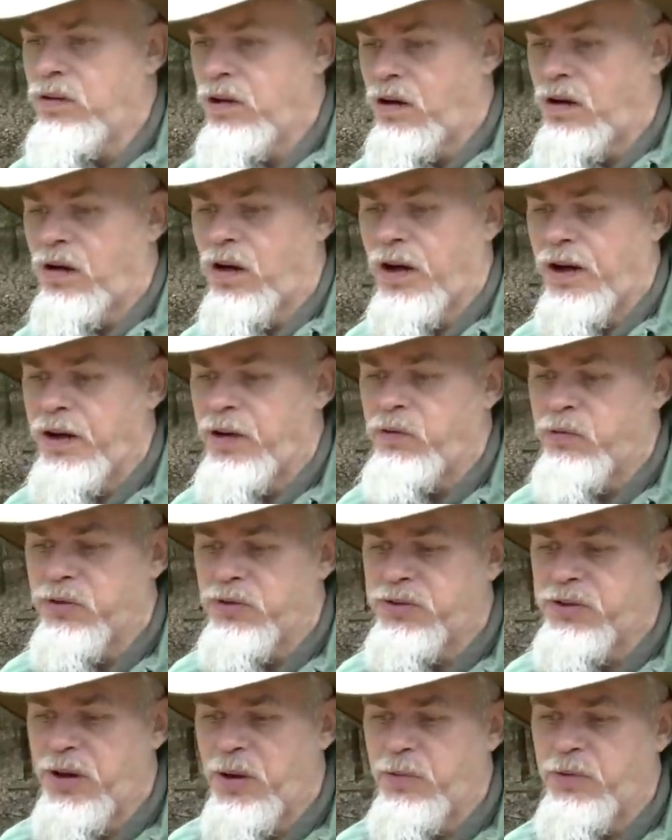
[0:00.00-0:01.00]
young lady
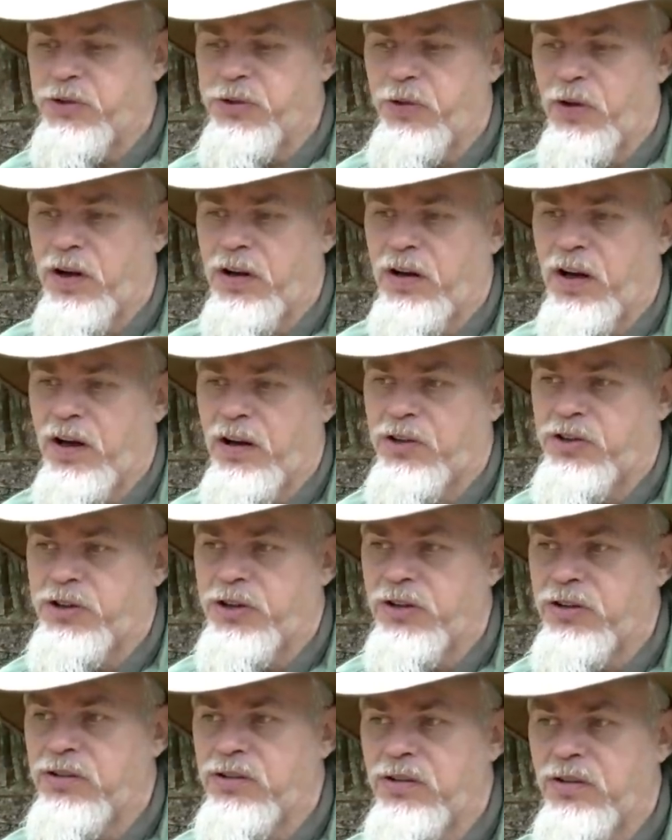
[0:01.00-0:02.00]
was demonstrating how
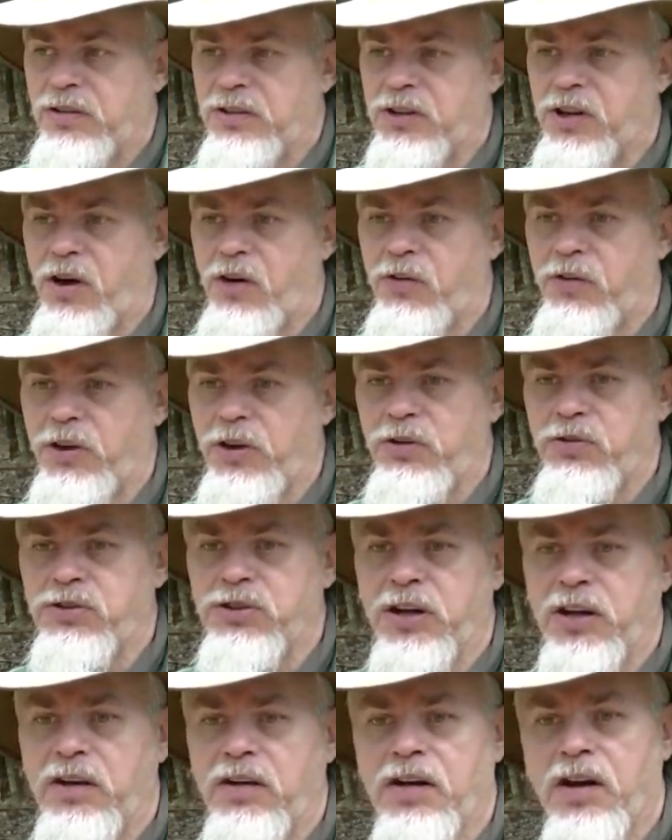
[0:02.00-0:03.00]
she is going to
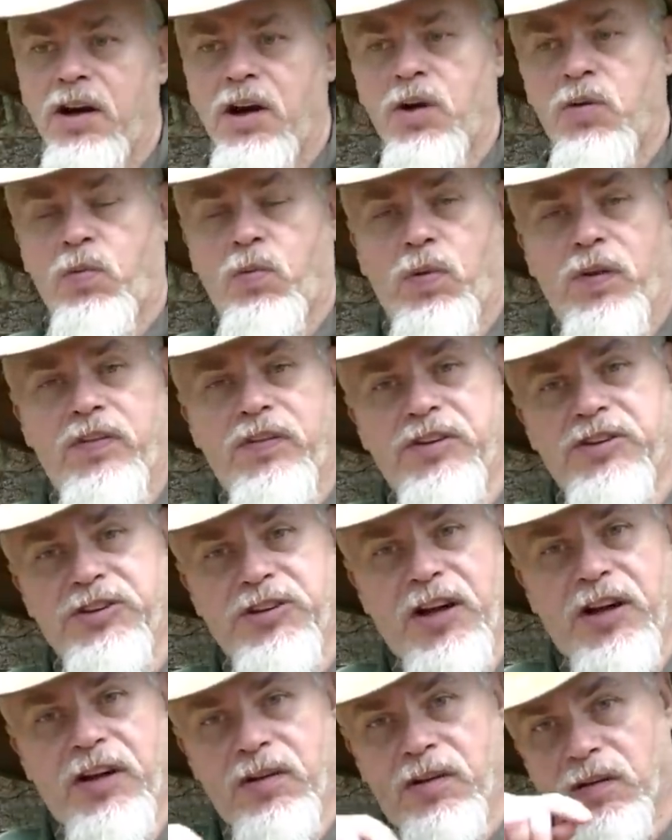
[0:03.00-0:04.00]
using it with the
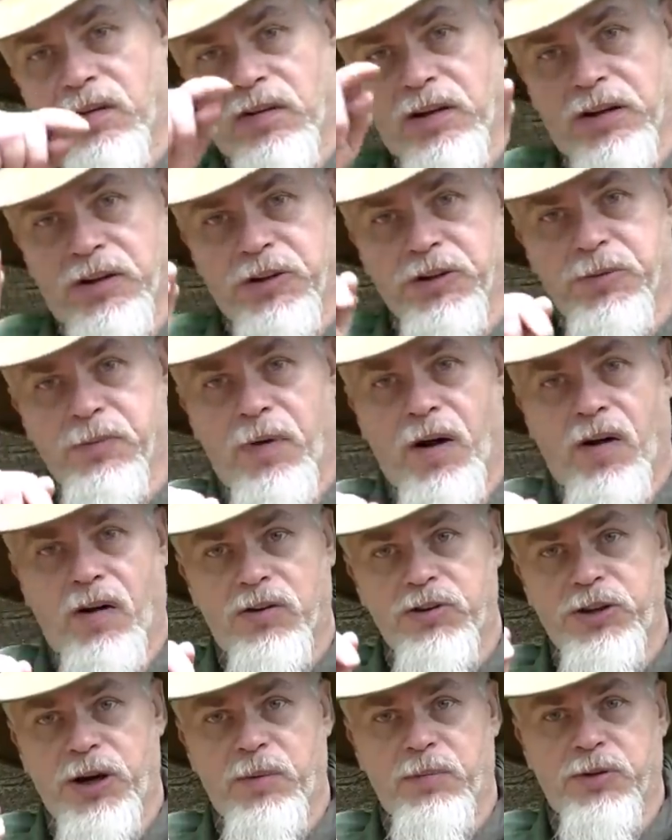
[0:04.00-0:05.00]
steel, little
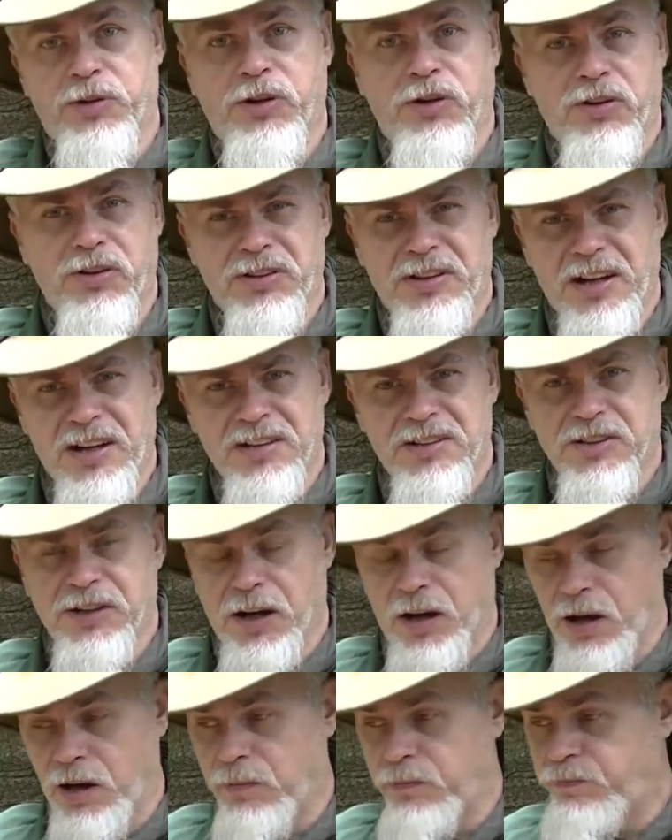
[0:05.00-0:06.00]
small shepherd's hook tent
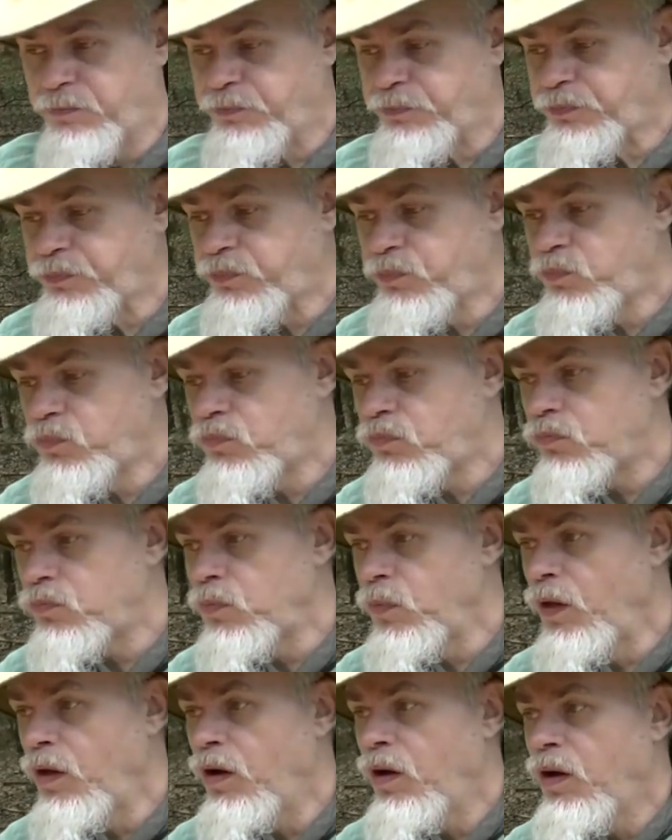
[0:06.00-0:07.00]
stake,
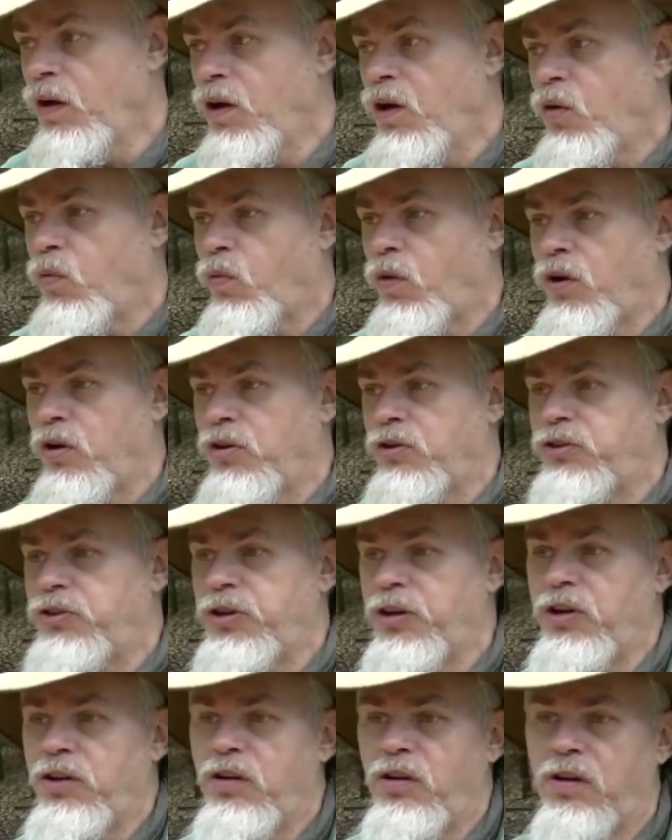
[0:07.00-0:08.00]
where
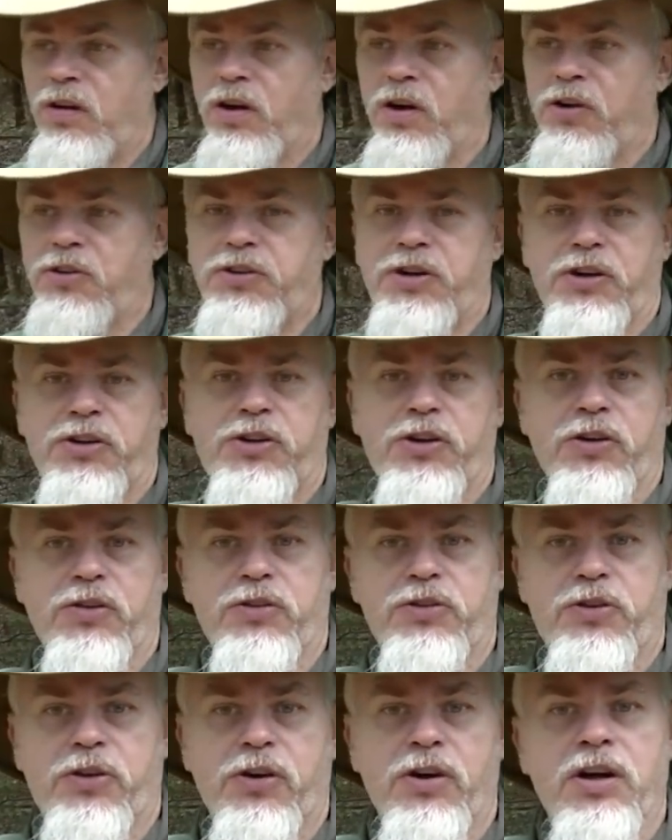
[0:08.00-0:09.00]
she hooked it to
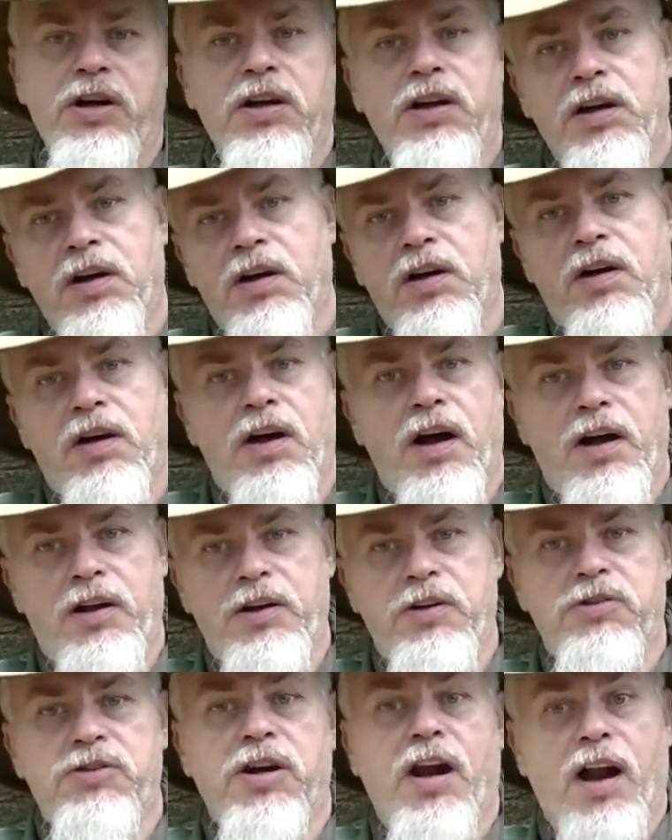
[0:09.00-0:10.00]
the tree and
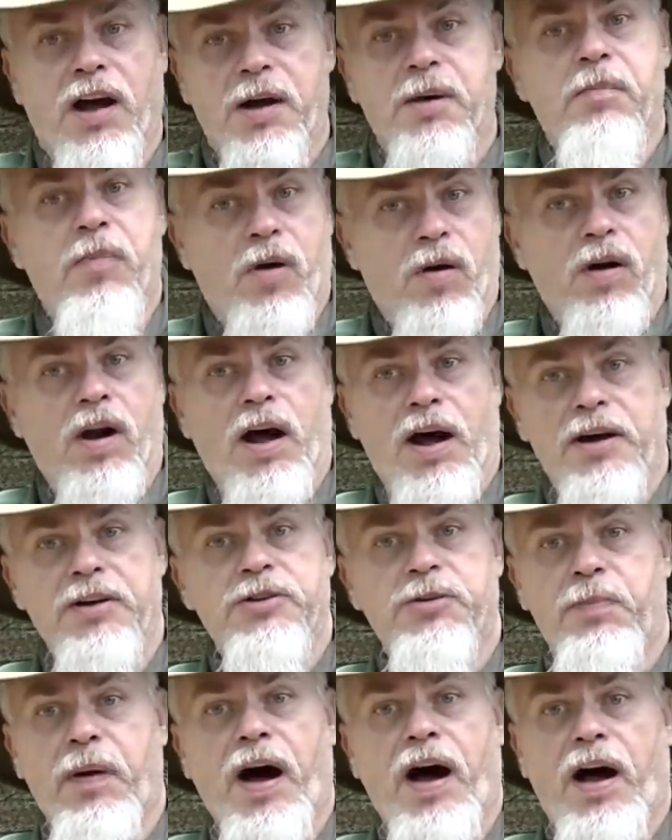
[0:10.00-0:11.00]
used it like a
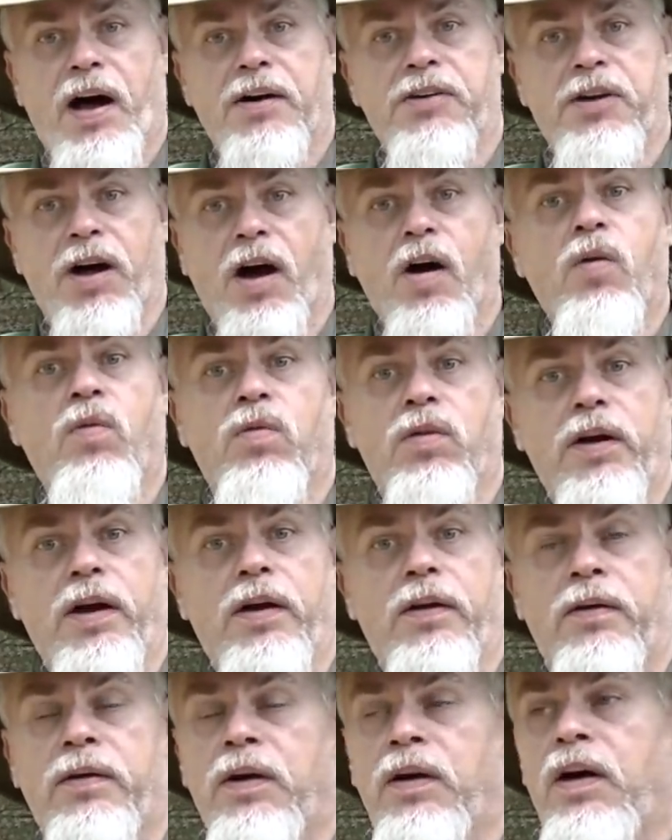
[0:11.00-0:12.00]
marline spike to hold
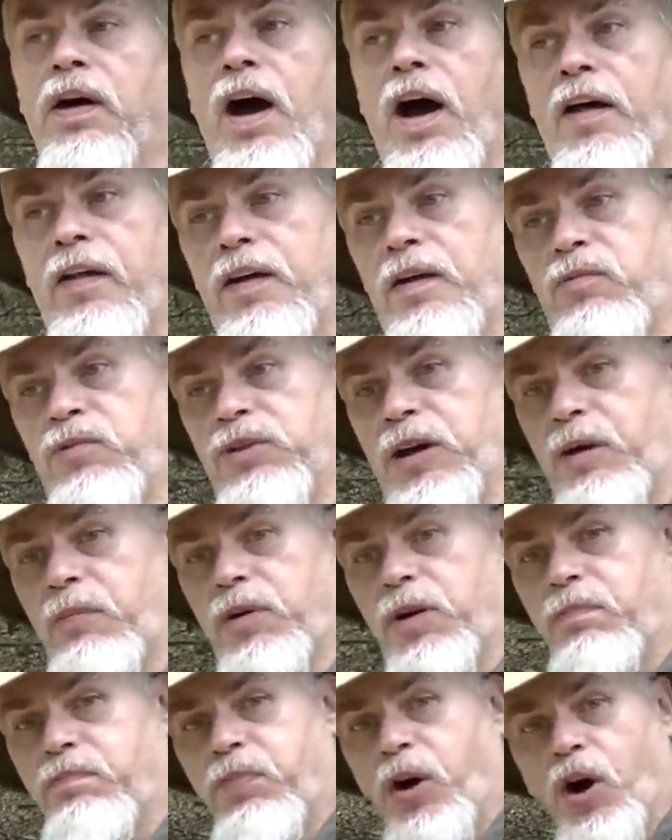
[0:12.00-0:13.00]
it, and then was
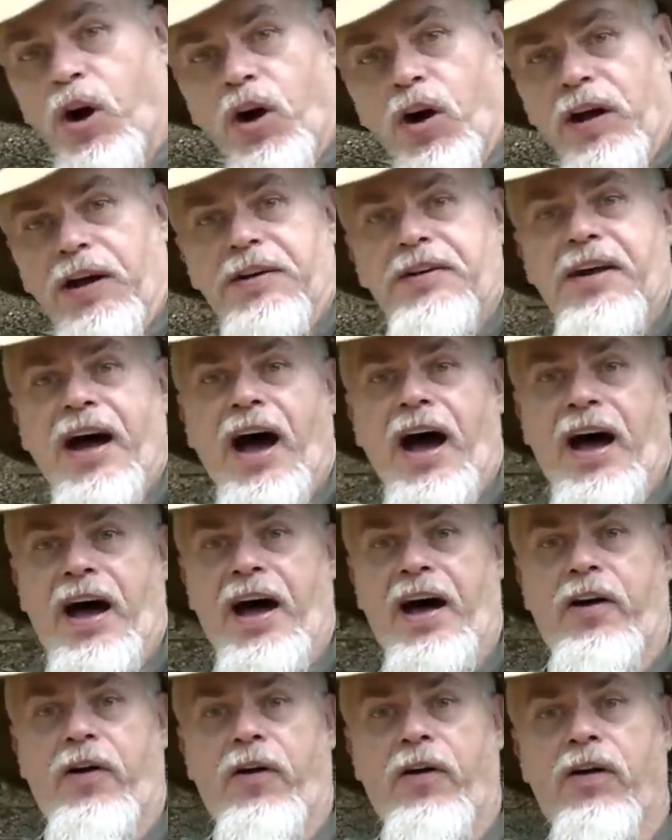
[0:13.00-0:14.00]
able to pull it
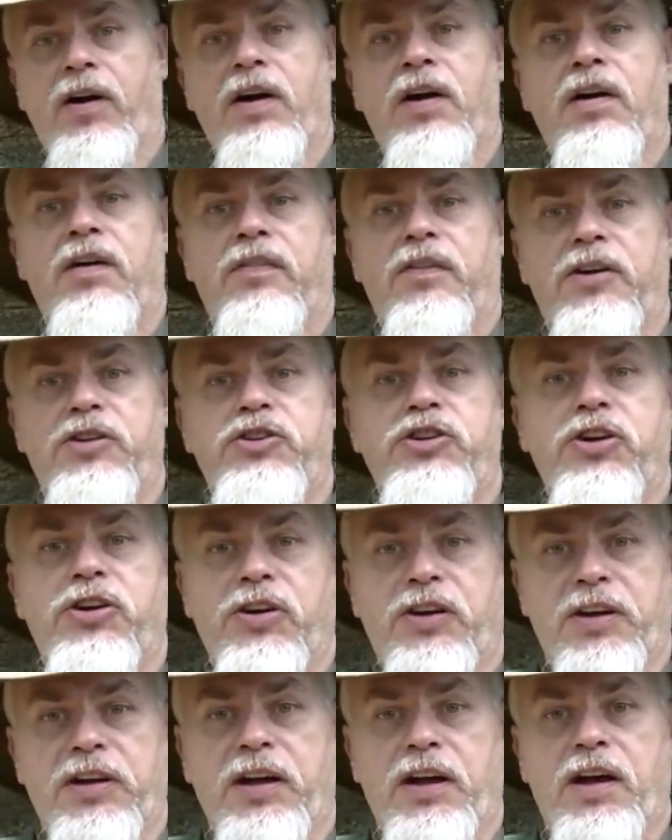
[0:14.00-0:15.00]
tighter than she
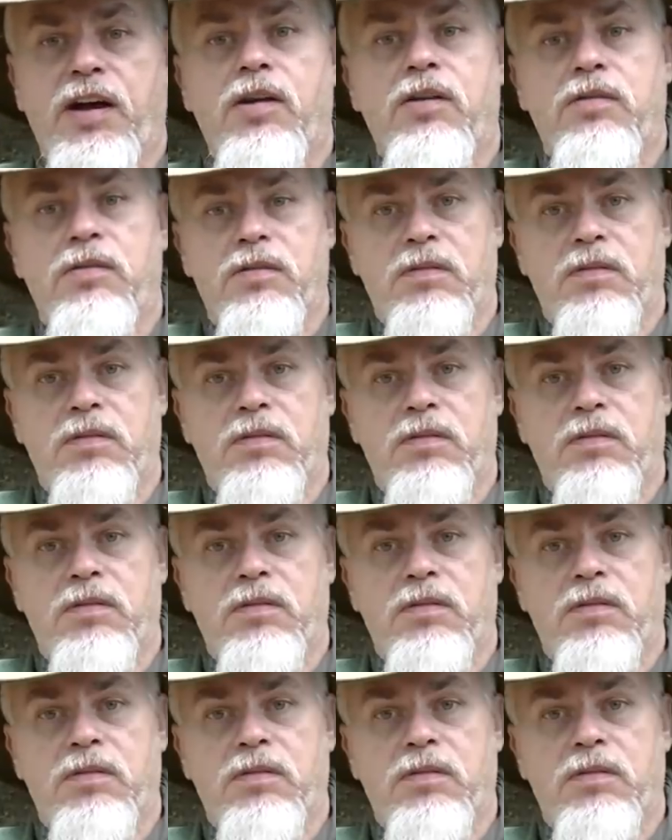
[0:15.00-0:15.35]
could be